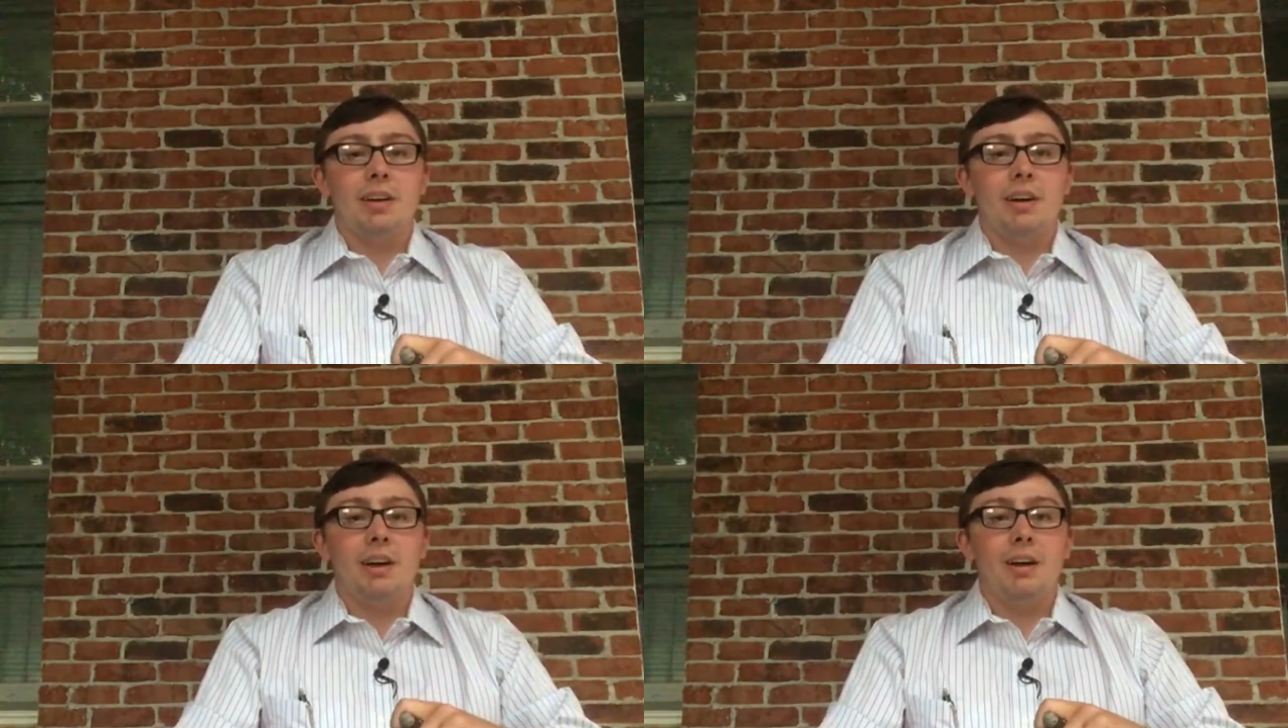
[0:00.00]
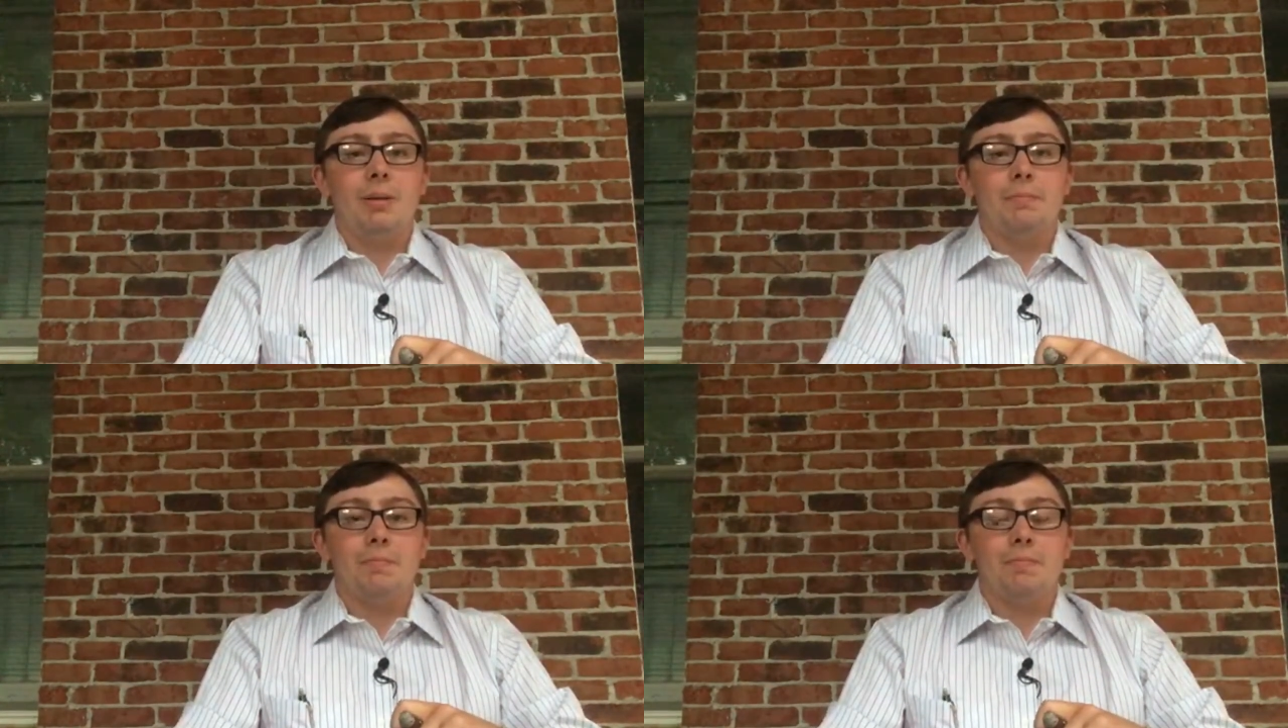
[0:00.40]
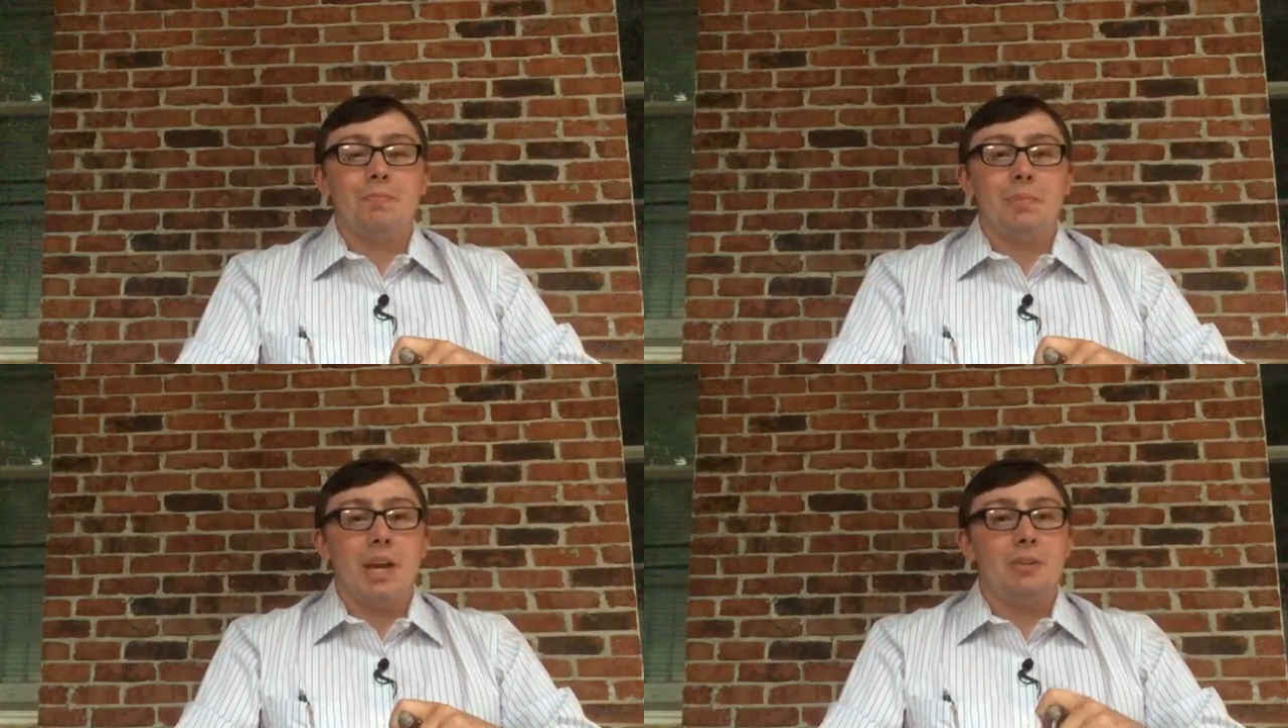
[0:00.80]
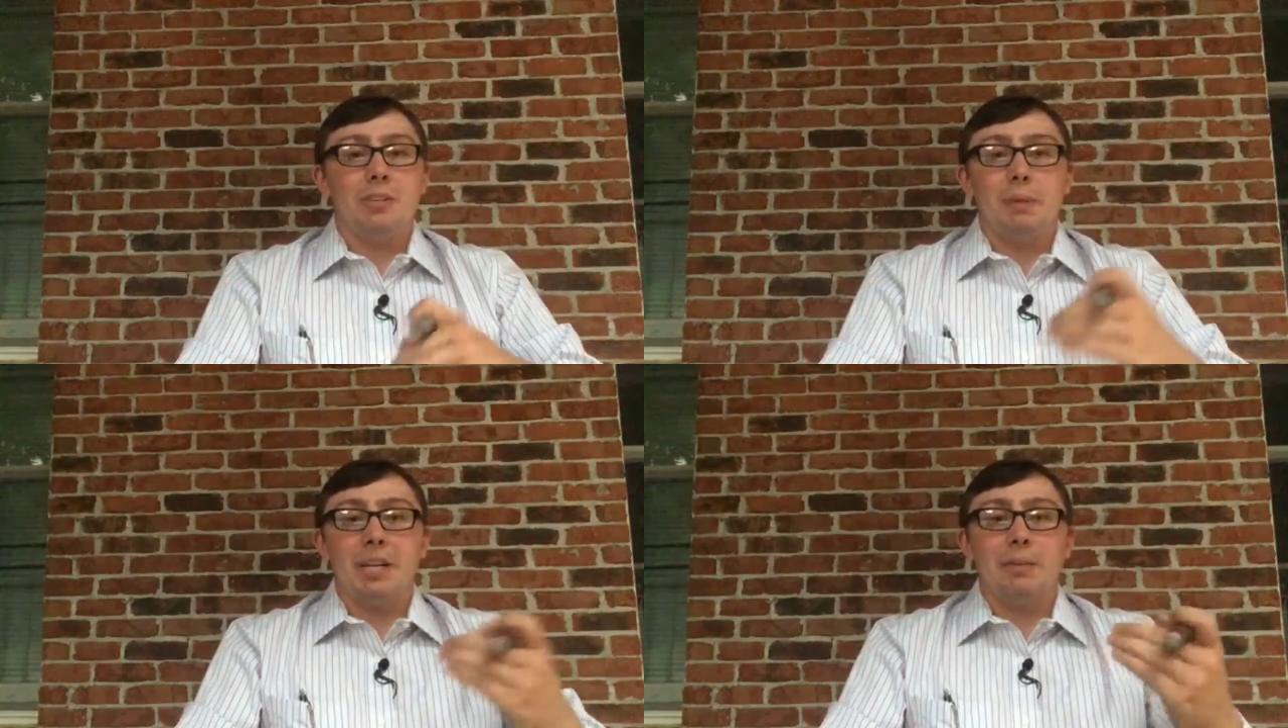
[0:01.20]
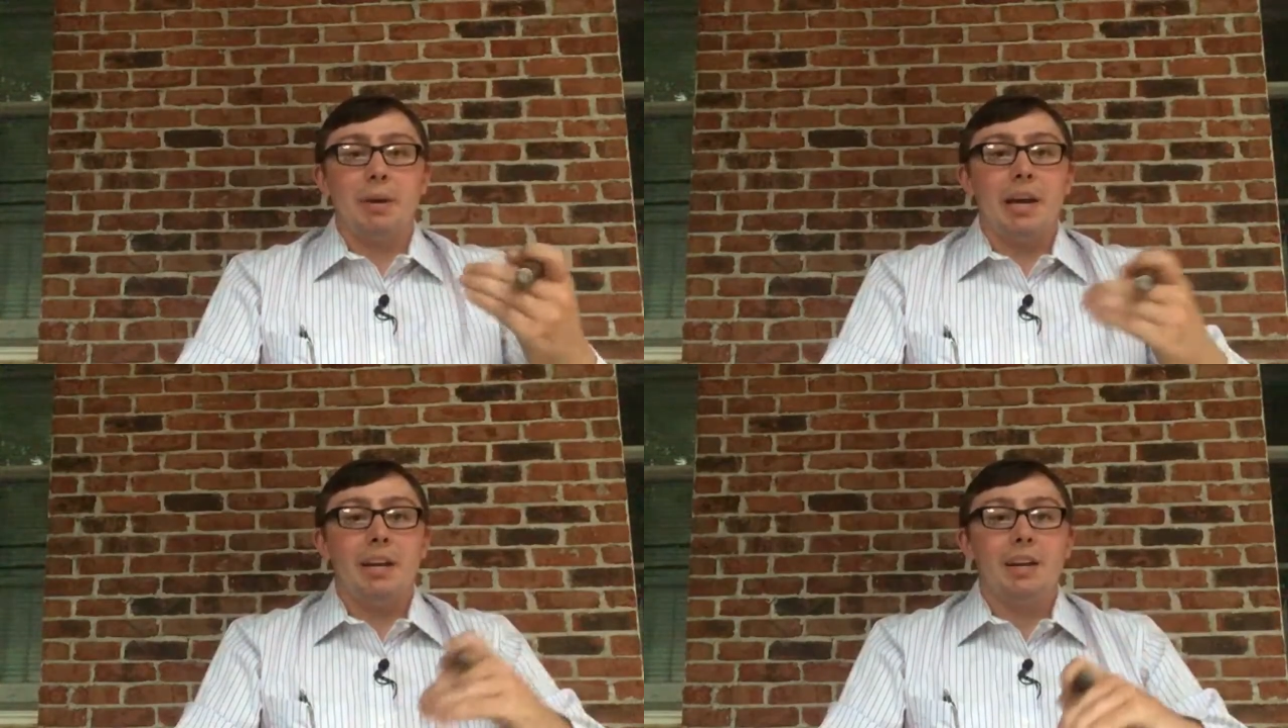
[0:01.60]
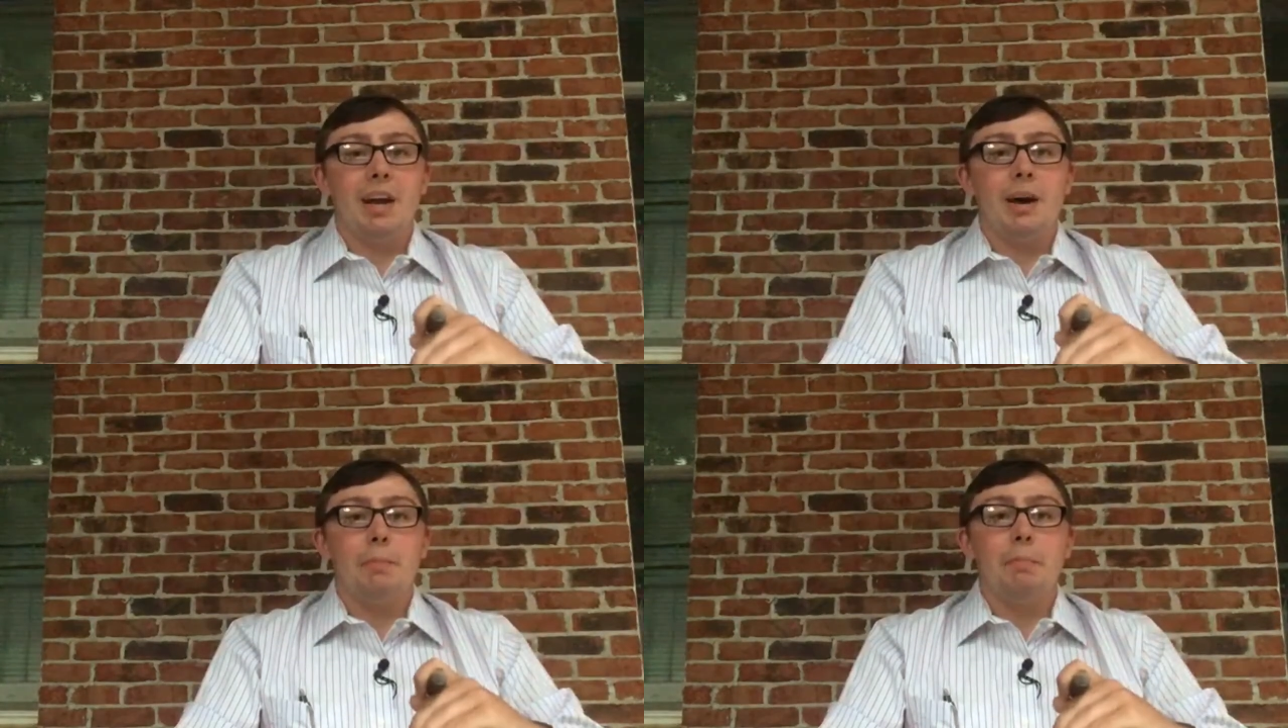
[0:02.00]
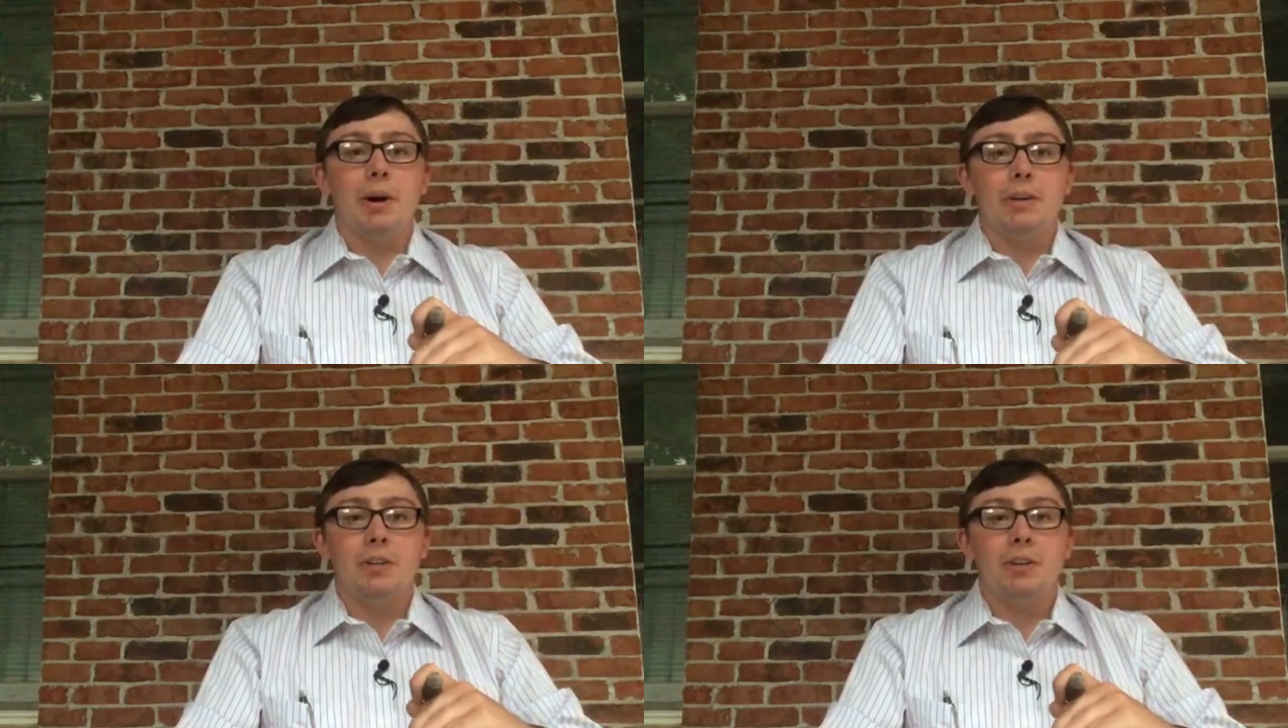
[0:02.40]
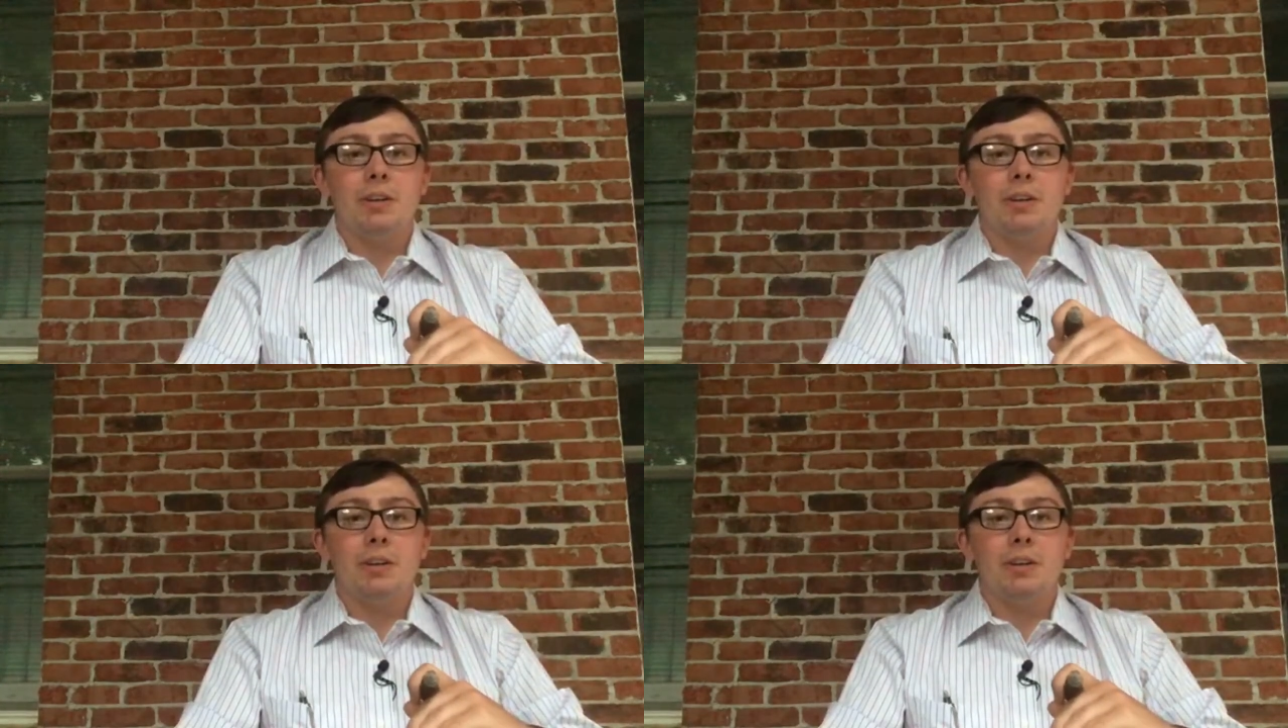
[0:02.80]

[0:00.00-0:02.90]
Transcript: I respect the man a bunch.